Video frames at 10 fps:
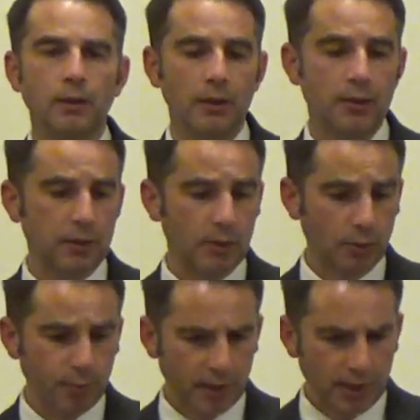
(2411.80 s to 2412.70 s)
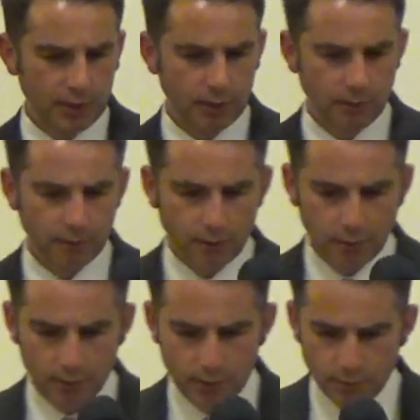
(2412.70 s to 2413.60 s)
It's the oppressor of
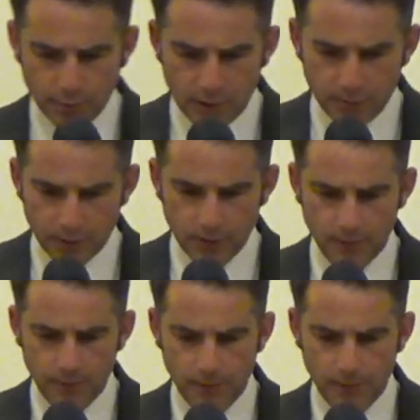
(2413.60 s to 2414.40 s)
God's people.